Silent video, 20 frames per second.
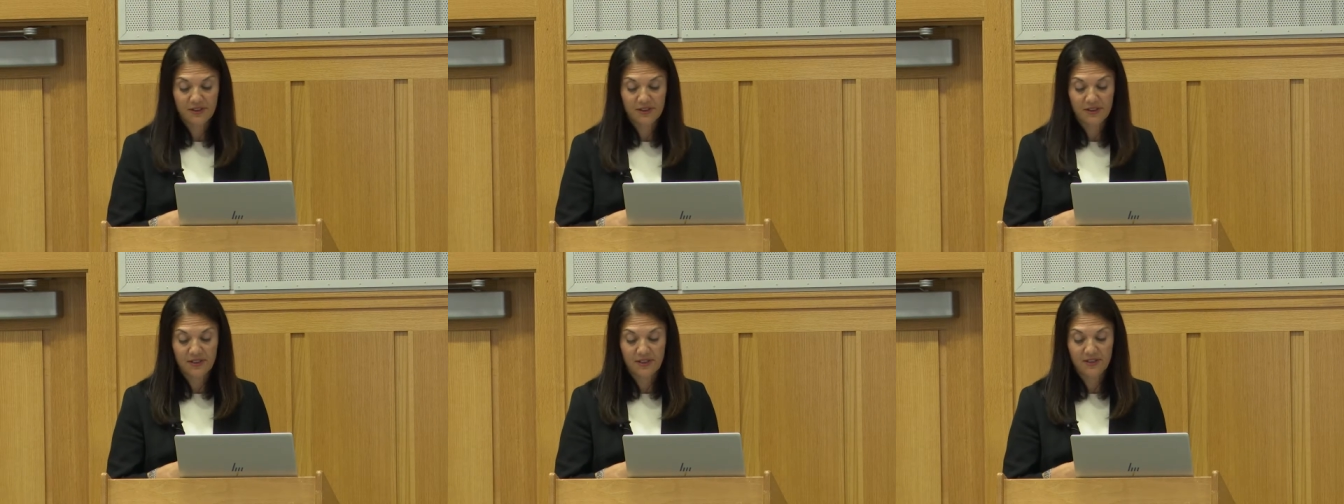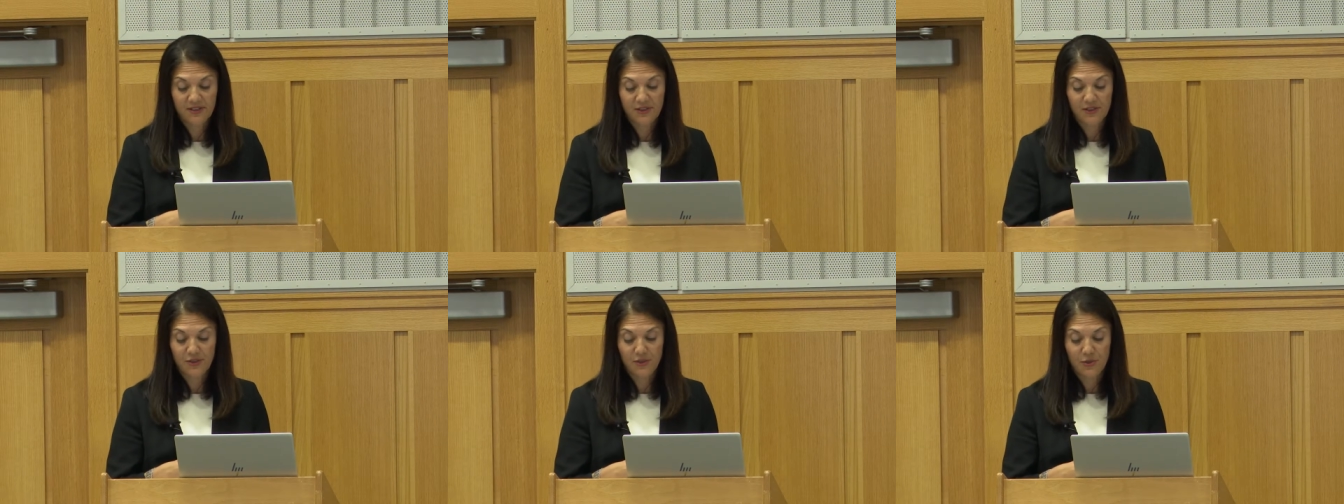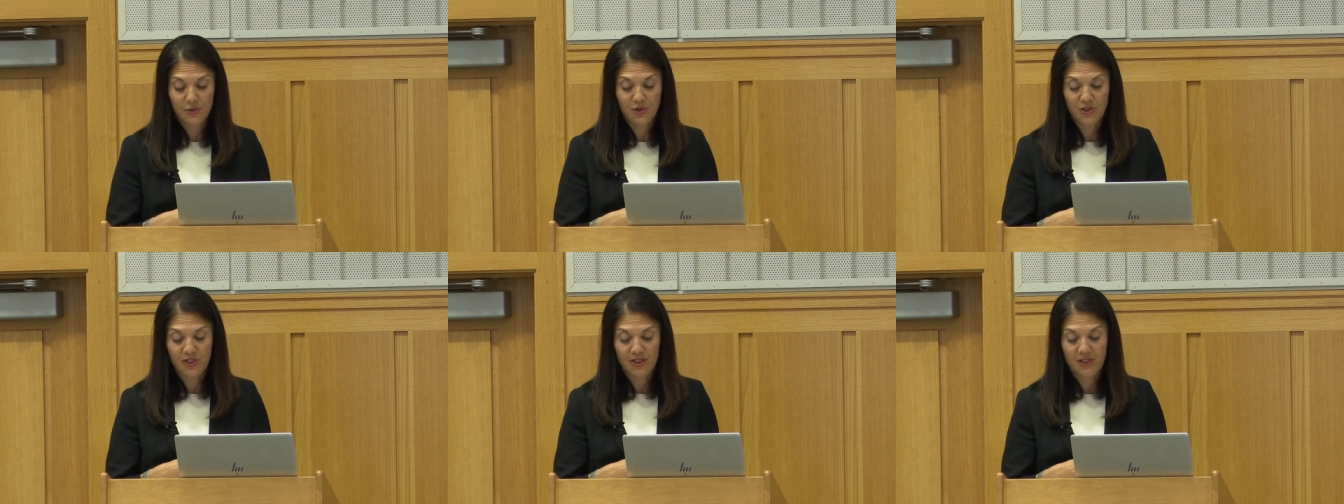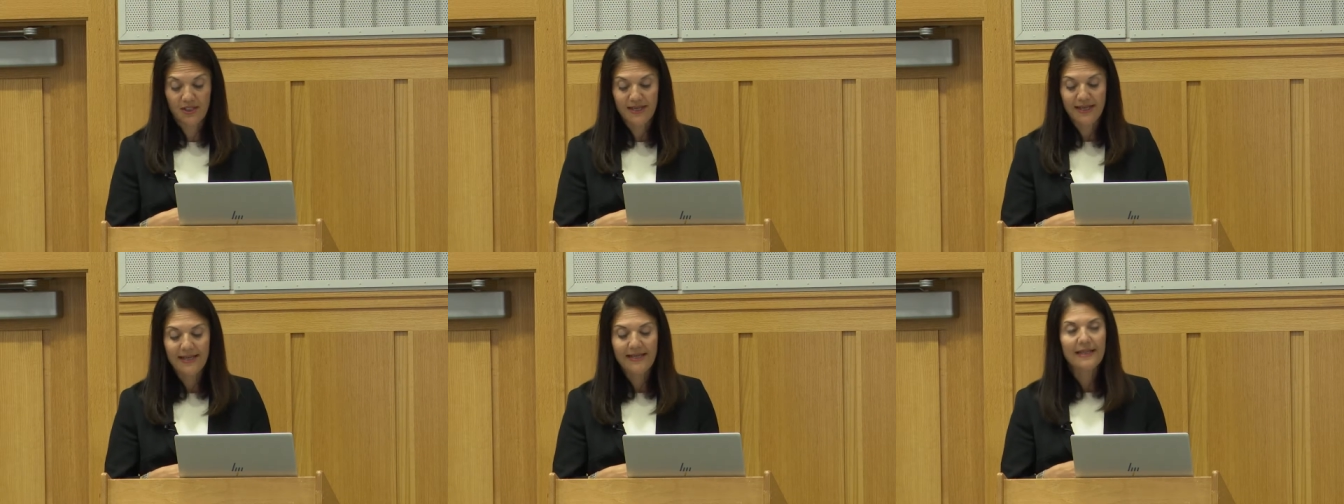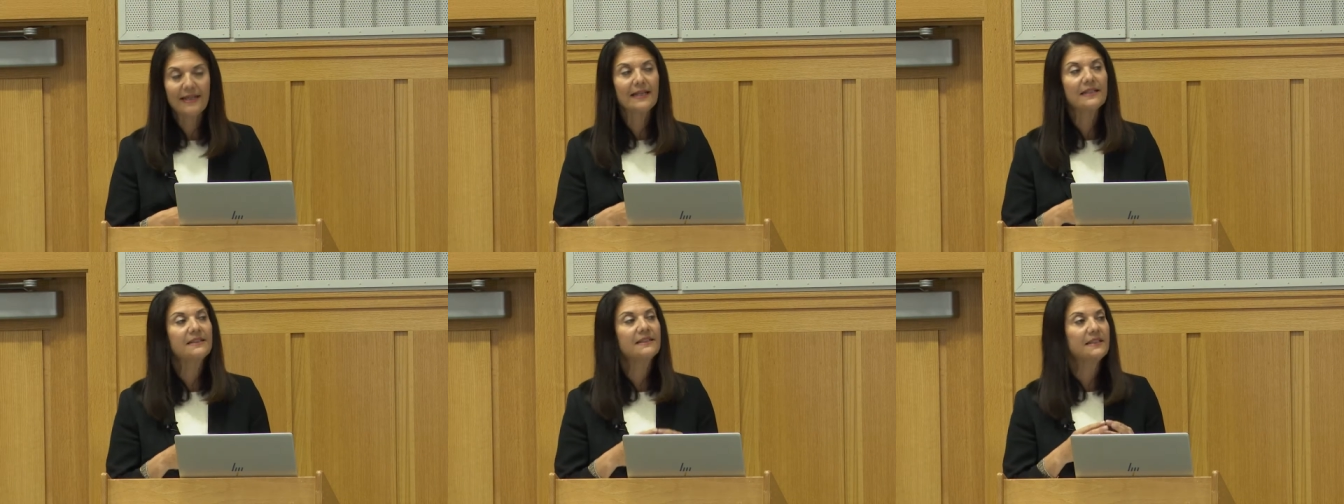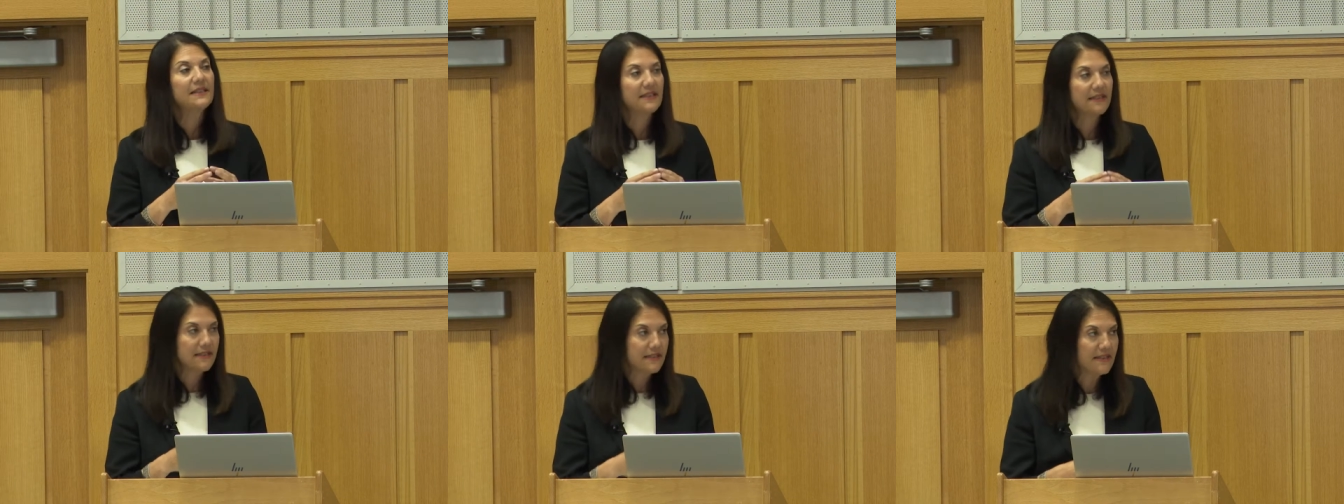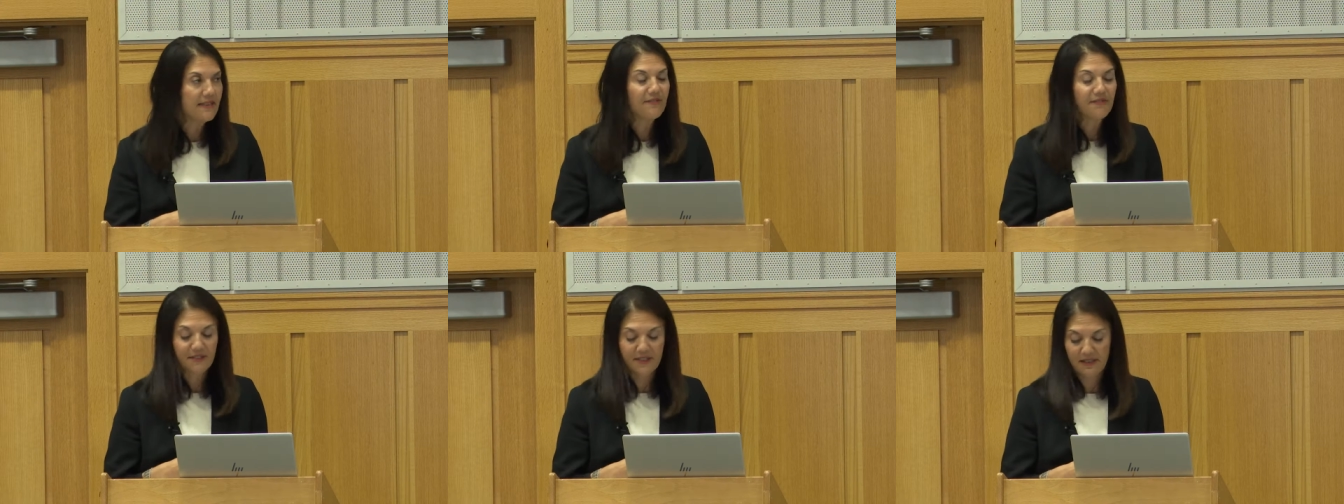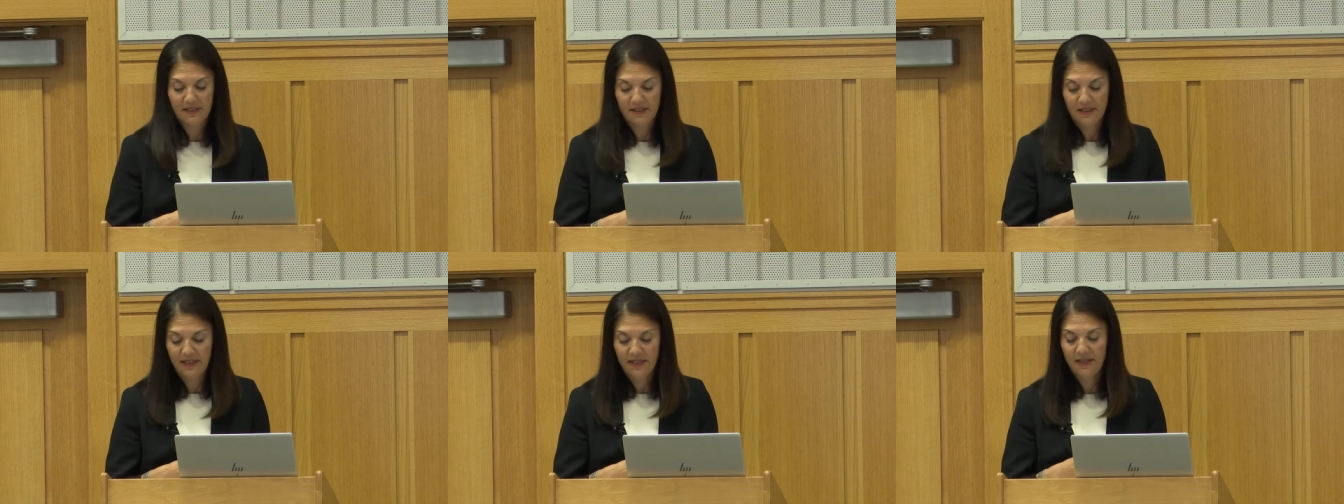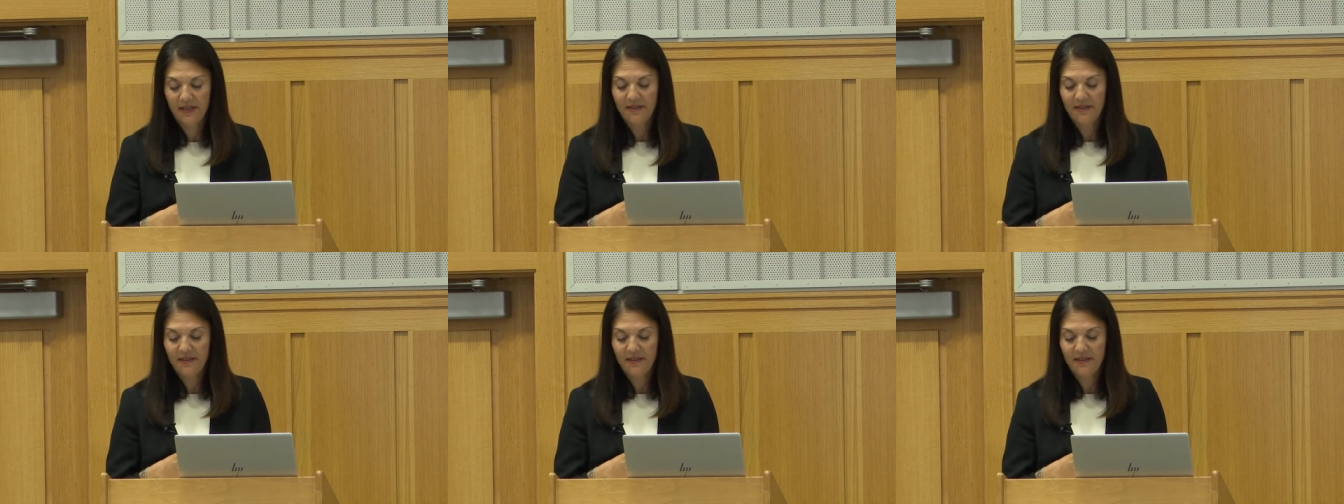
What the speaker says: institution can significantly